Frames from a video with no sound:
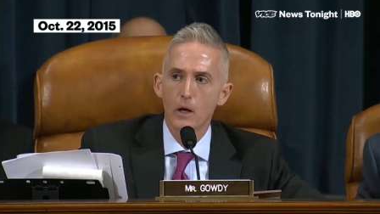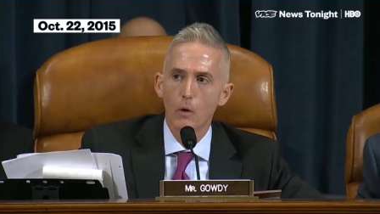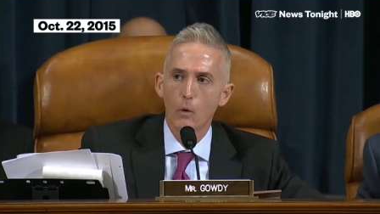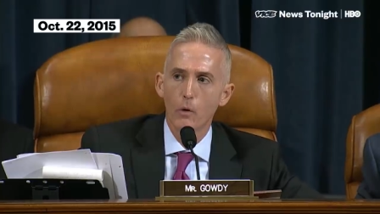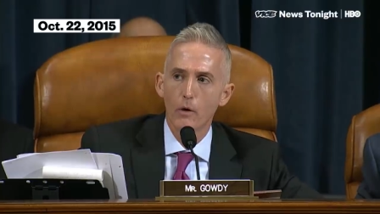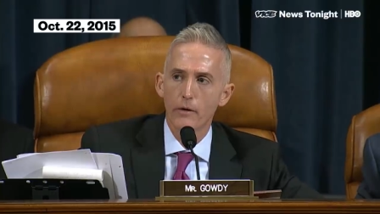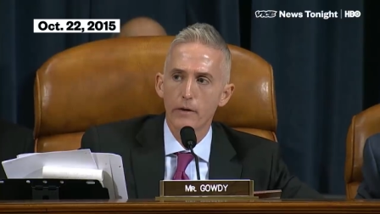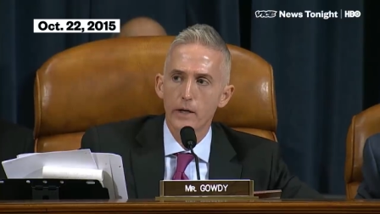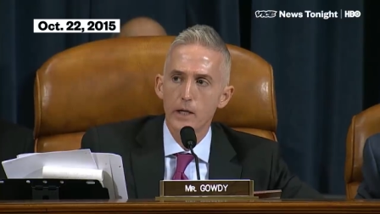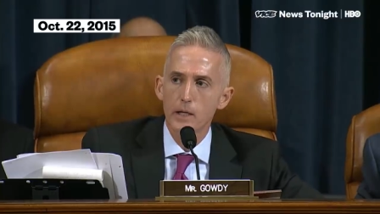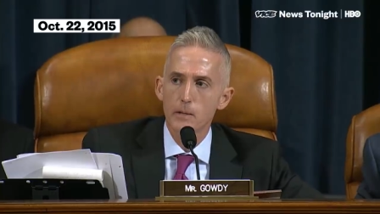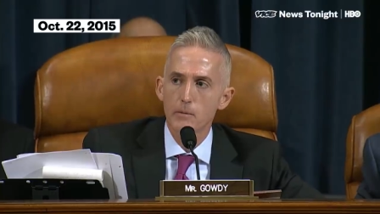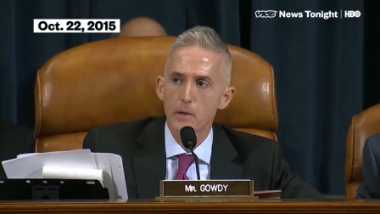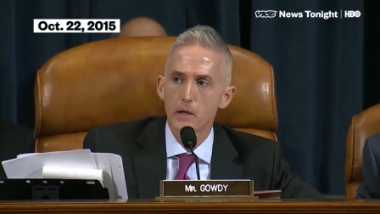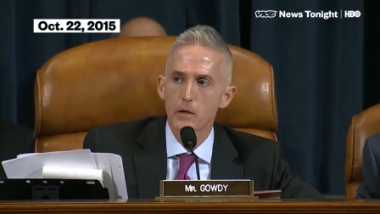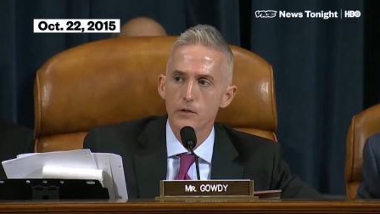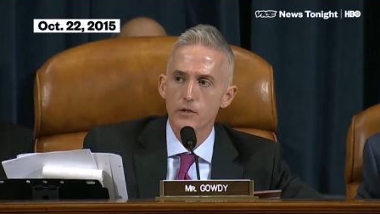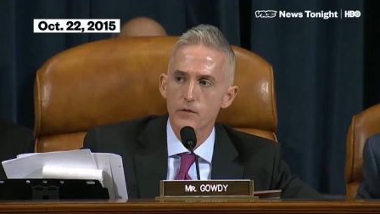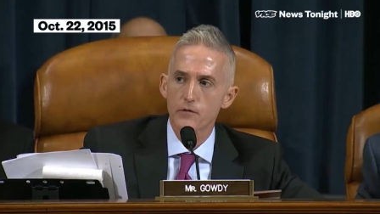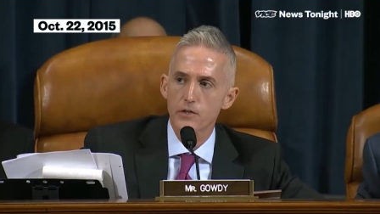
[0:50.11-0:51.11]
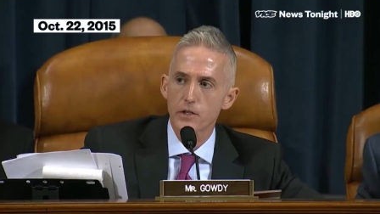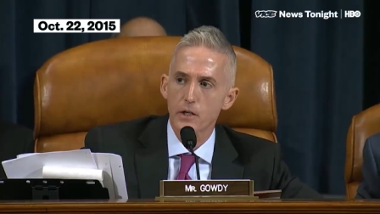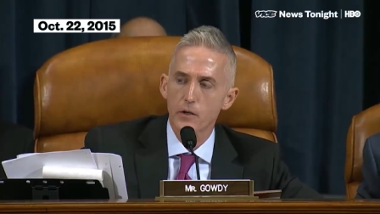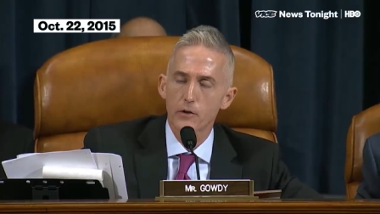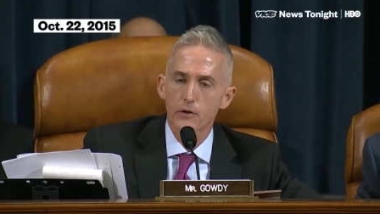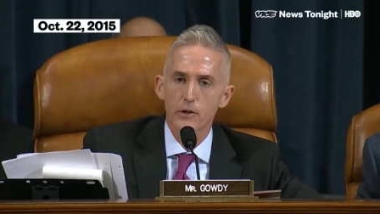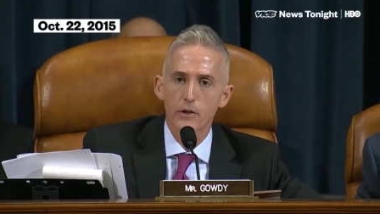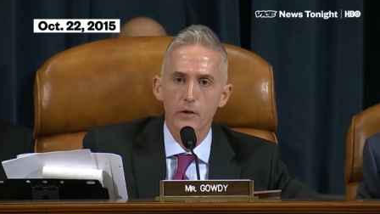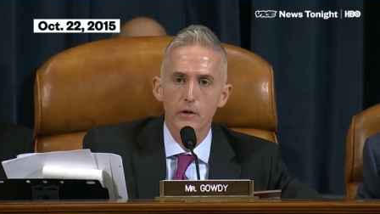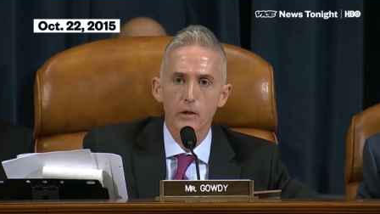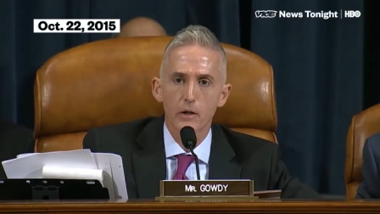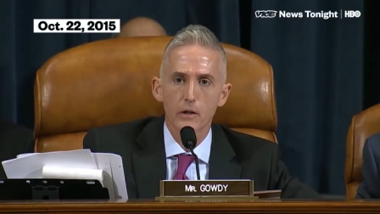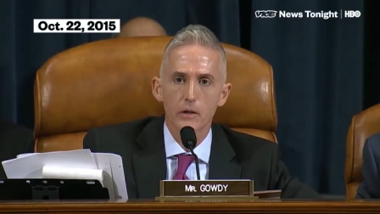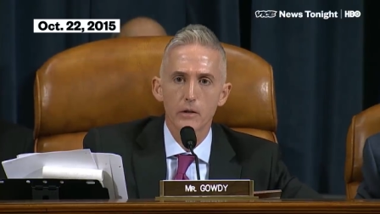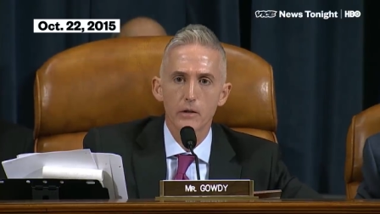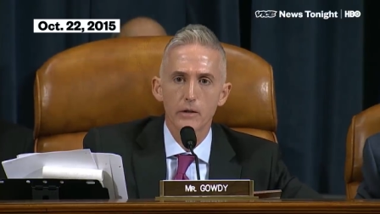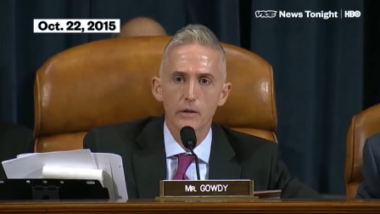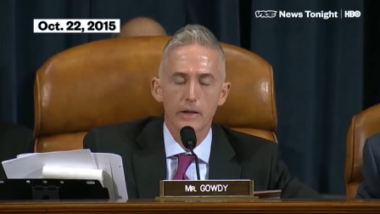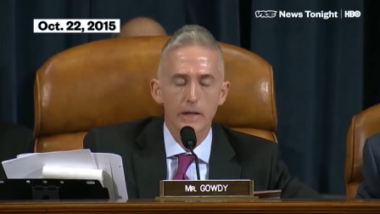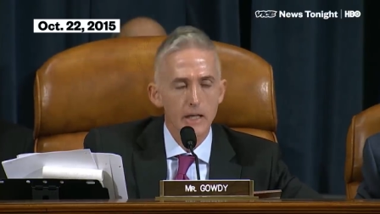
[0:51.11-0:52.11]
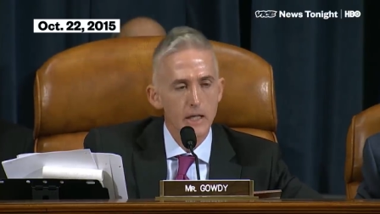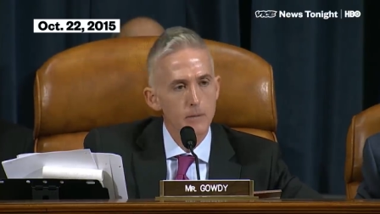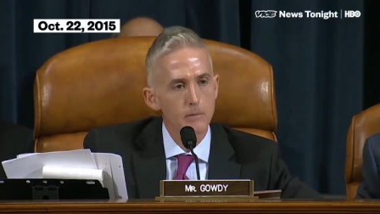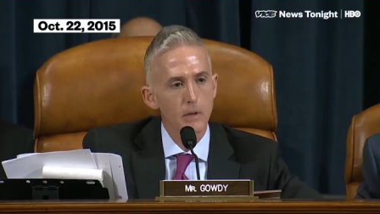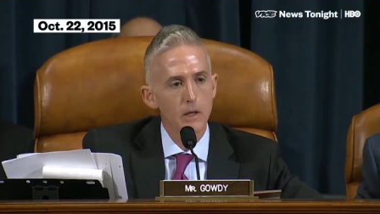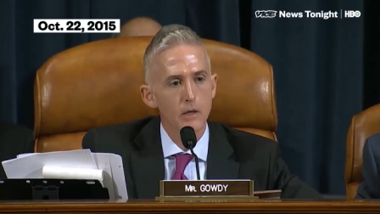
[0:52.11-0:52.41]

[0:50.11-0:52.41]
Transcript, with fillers: were the emails of Secretary Clinton, the emails.